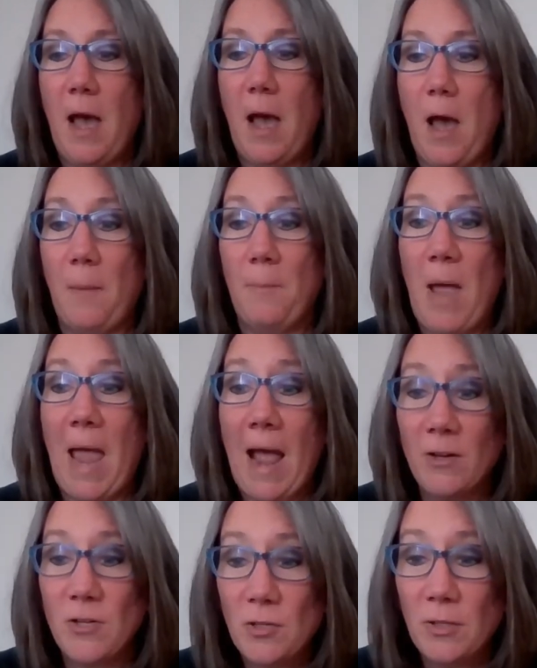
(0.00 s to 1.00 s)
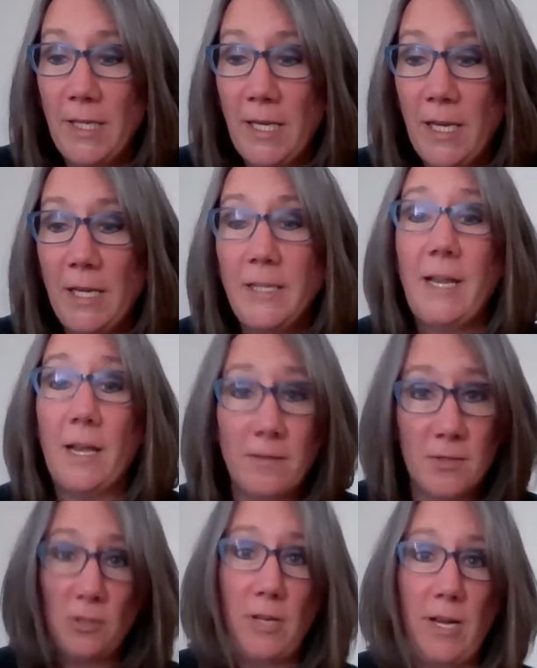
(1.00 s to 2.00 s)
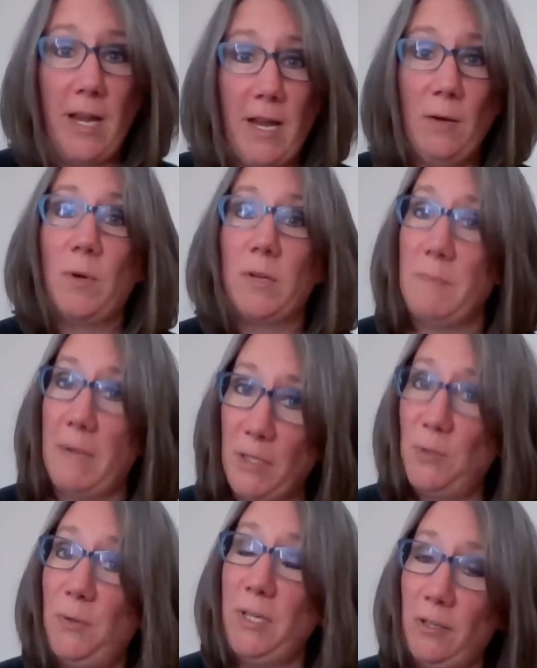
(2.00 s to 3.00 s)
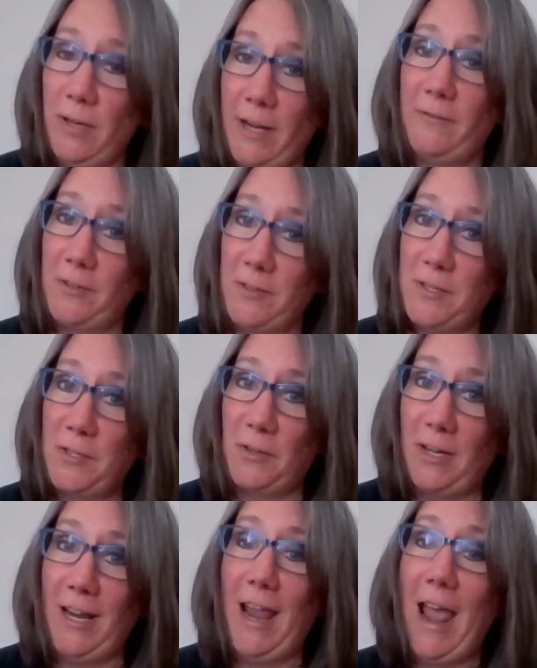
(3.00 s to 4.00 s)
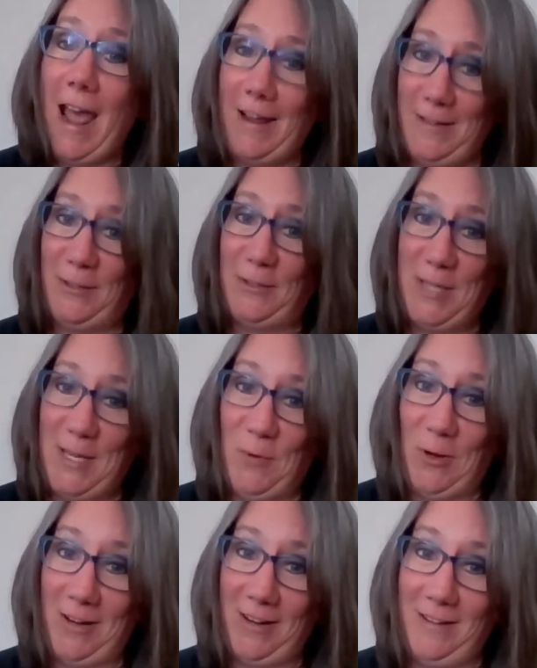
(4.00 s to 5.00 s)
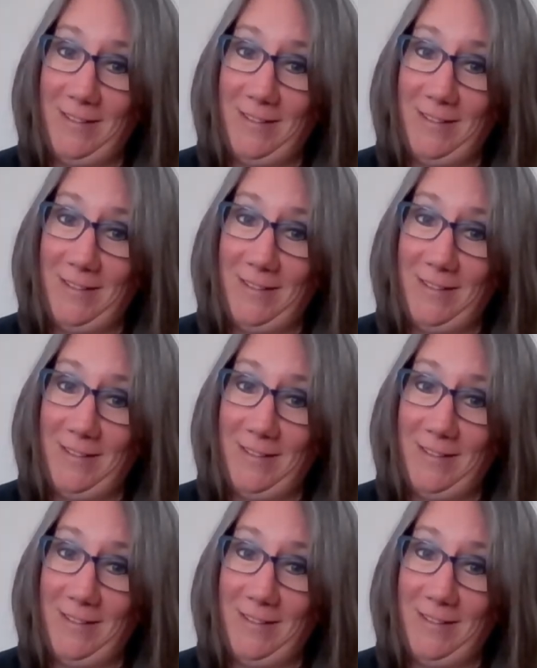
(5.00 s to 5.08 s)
Actually, yesterday was my 2-year anniversary at Dealer Teamwork.